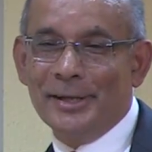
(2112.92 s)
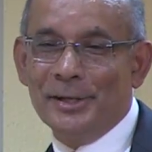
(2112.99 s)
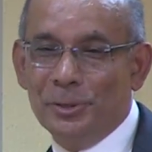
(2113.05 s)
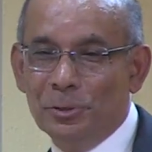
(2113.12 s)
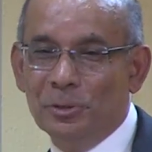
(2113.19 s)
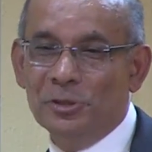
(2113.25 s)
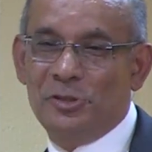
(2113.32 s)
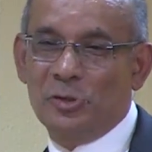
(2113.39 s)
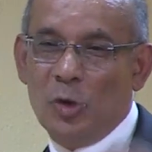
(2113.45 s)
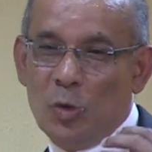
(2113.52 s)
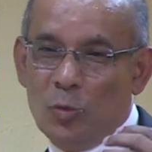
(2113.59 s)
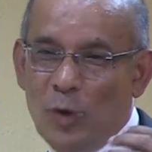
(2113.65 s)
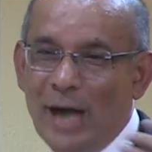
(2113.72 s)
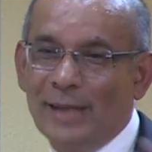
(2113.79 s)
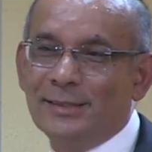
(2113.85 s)
use
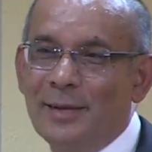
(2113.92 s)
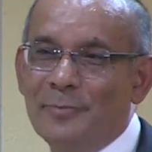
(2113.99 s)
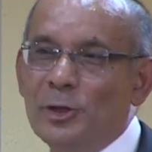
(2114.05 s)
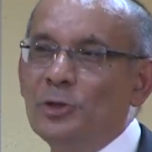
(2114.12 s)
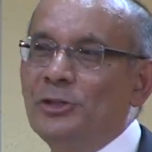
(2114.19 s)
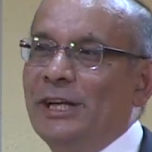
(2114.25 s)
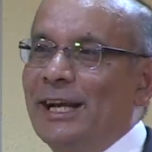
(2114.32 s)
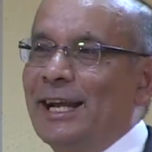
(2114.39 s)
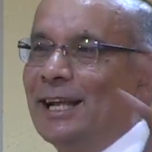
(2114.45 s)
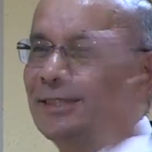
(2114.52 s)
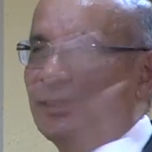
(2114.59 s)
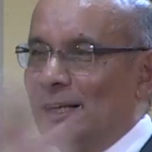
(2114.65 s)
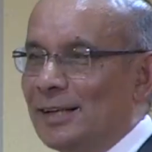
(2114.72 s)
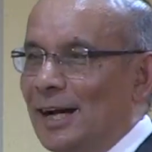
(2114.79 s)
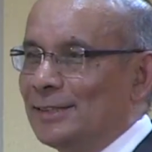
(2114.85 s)
one community
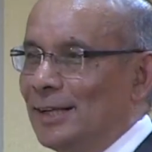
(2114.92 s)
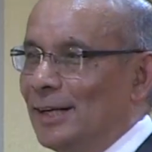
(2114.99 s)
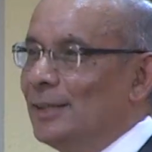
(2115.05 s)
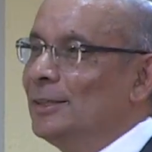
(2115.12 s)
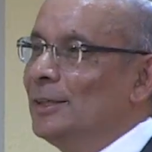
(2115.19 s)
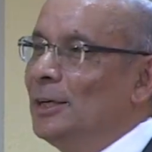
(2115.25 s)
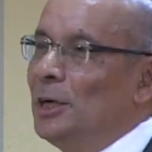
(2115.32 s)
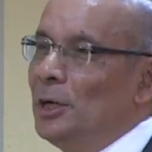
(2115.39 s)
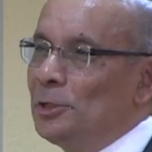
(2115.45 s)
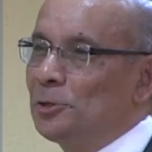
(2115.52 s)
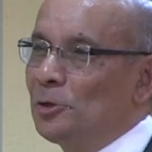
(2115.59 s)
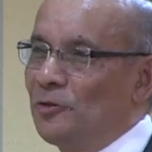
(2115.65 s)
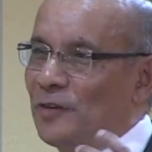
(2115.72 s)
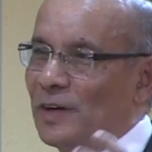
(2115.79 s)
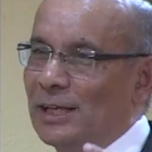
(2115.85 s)
against another
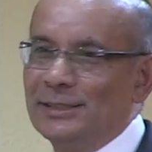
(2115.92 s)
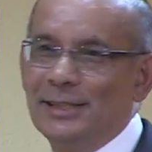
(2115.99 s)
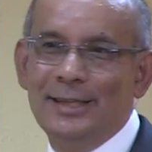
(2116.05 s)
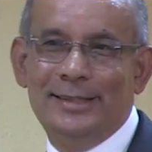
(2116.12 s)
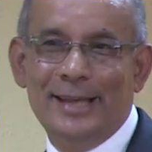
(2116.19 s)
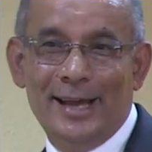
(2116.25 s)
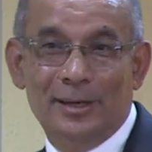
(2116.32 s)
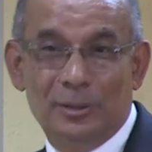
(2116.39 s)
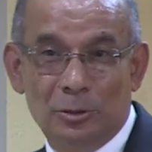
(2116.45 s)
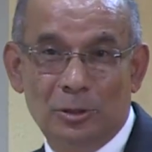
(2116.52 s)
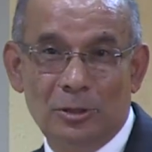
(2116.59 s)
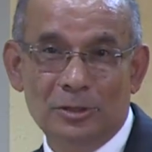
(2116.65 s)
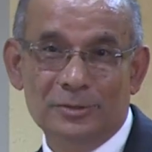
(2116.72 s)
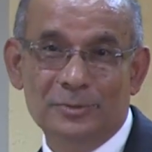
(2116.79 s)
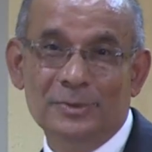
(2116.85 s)
to further their
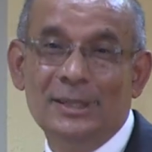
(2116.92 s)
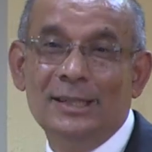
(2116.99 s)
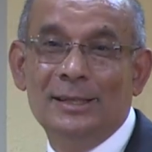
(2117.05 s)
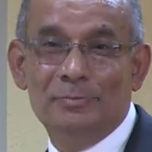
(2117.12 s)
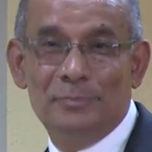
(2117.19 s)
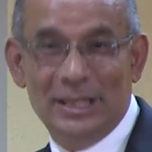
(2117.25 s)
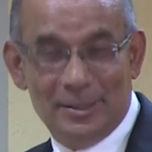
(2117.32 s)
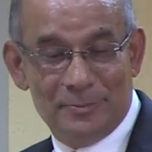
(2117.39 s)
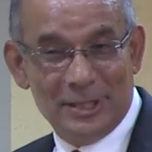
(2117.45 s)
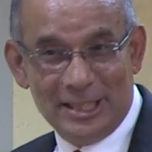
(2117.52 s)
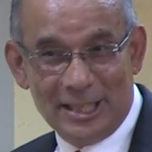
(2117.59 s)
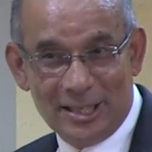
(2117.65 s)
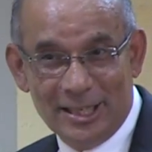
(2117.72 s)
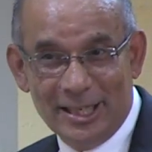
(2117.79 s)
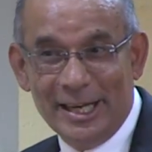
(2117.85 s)
own
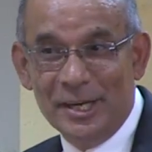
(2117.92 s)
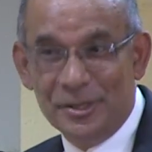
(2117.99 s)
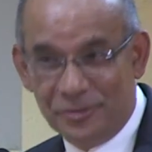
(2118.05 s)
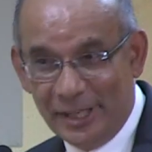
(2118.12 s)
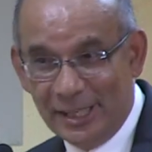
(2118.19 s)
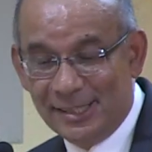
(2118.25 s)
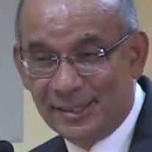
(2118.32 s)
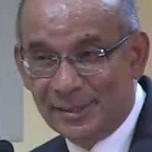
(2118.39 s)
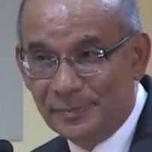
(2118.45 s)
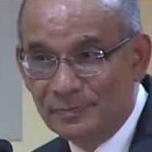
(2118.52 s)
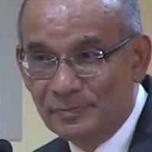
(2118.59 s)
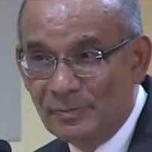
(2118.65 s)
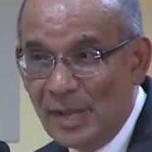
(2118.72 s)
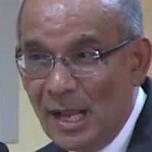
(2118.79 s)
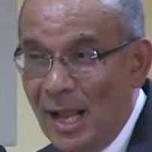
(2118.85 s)
particular interests.
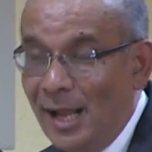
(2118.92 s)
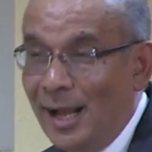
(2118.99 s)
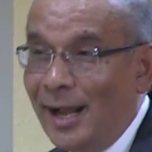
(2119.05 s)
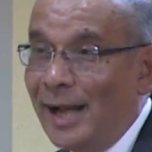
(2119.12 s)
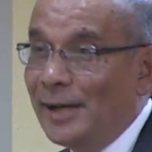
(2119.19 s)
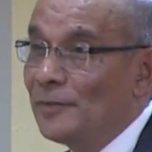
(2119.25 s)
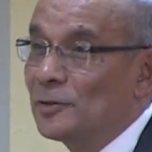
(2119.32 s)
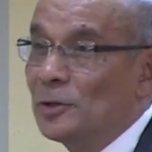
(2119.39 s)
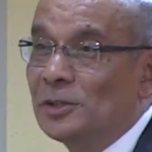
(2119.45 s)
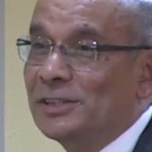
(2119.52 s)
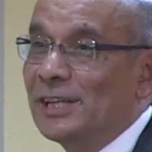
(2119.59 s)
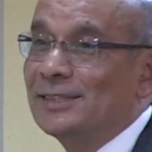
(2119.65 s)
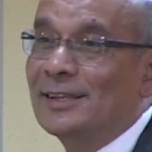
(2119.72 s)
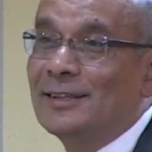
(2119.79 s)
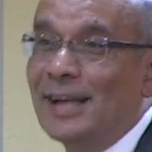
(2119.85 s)
And of course,
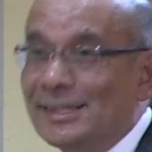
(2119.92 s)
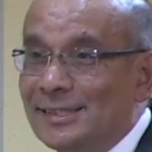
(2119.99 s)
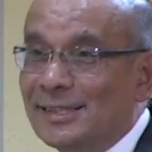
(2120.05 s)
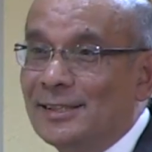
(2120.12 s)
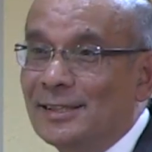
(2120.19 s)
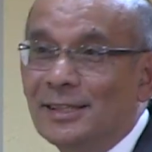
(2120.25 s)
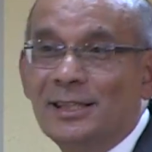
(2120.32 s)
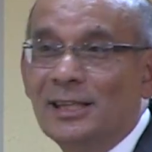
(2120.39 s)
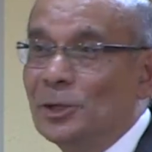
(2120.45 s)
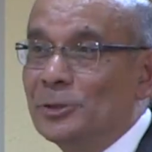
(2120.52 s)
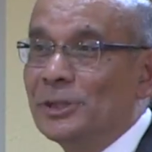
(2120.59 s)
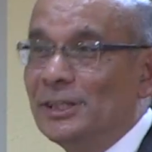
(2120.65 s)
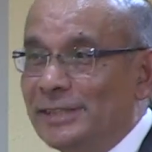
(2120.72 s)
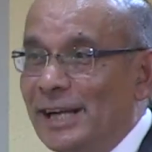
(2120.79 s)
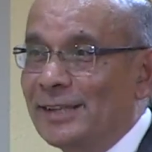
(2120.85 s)
that's a classical
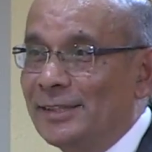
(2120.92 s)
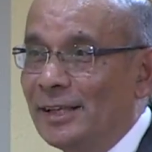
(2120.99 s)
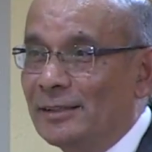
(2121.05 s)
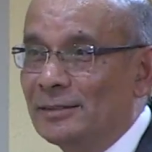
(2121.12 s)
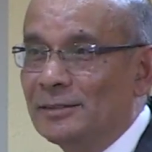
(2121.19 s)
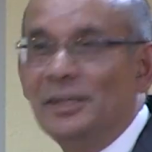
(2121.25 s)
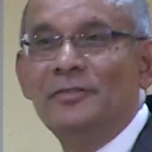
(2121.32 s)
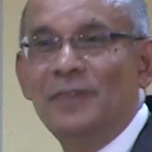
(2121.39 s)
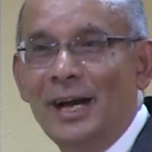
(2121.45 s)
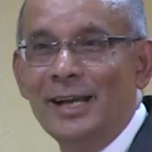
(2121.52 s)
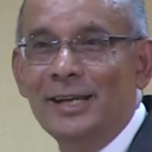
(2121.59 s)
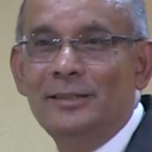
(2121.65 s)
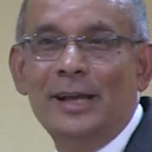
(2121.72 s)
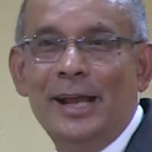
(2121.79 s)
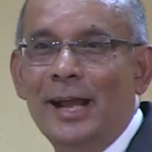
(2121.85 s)
colonial tactic,
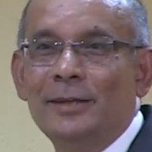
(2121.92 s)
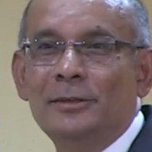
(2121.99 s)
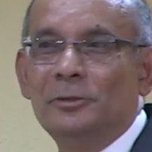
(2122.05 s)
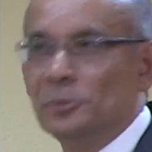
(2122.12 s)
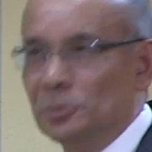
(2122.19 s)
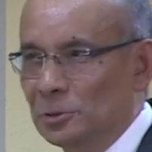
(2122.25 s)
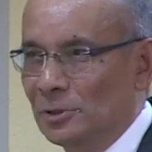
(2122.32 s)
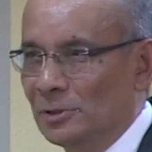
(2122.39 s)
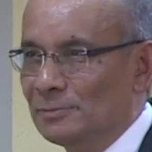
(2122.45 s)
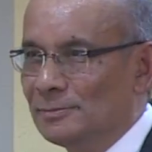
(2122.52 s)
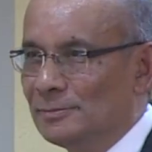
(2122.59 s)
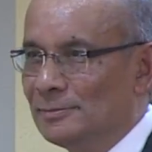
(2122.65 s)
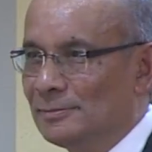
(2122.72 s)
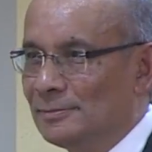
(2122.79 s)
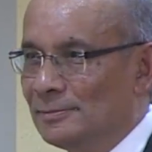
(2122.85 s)
divide and rule.
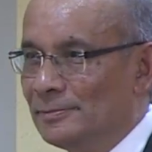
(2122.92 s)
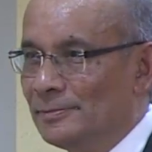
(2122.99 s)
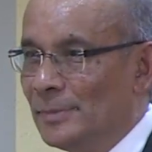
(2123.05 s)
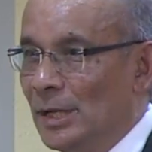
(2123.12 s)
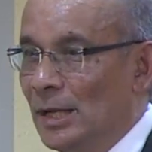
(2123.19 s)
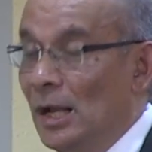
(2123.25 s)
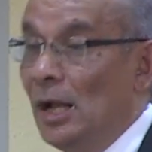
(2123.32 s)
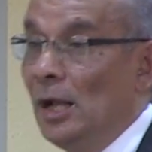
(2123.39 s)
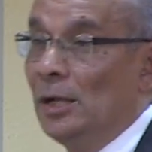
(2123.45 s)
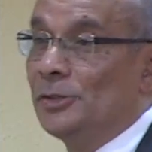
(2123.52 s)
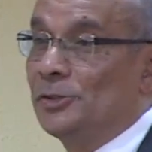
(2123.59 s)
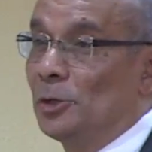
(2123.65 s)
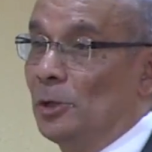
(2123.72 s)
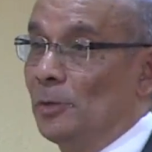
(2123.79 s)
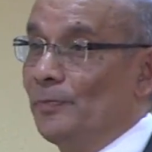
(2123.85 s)

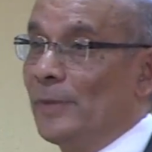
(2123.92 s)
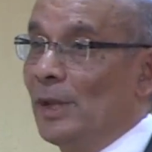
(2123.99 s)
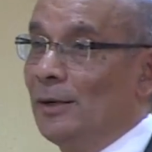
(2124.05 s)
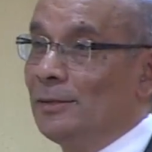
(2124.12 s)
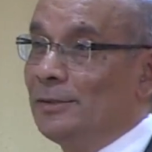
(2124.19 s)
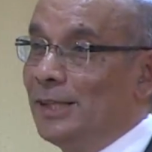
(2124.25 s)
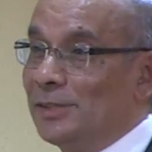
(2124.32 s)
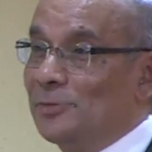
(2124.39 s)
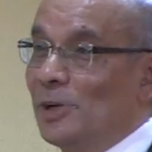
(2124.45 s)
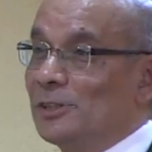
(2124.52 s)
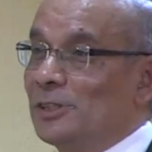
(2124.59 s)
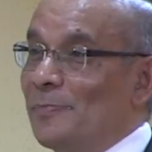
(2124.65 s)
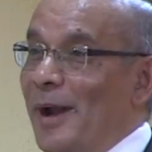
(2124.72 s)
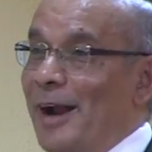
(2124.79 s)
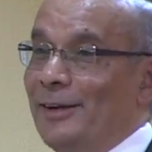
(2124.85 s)
So this was
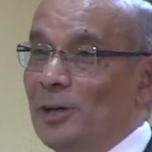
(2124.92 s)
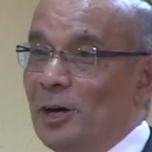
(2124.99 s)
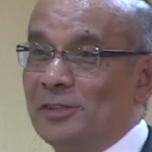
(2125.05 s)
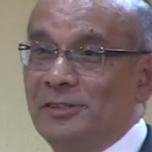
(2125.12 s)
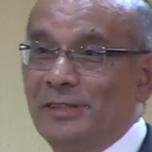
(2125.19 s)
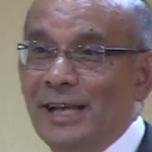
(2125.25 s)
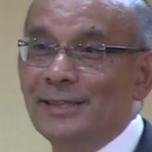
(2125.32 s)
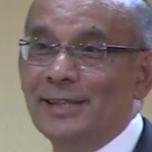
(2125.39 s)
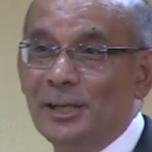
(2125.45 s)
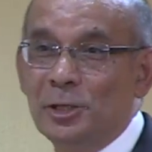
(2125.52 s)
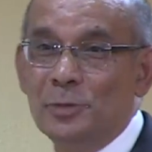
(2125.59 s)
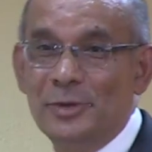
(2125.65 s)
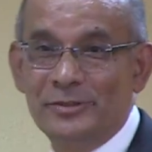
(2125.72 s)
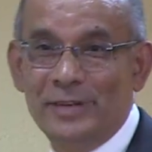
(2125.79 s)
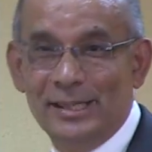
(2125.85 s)
the paradox then that
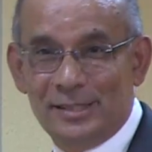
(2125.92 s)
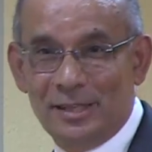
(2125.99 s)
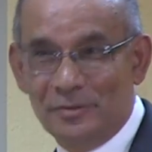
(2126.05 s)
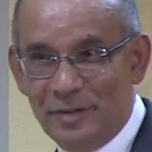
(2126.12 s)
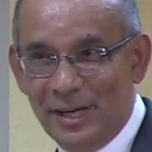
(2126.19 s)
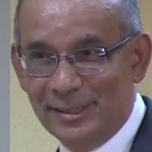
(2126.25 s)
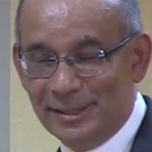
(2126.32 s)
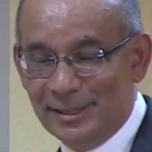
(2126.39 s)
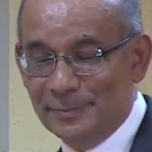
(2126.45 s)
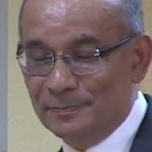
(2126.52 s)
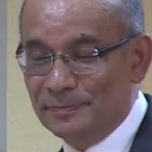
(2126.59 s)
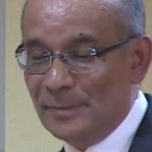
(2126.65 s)
human rights confronted.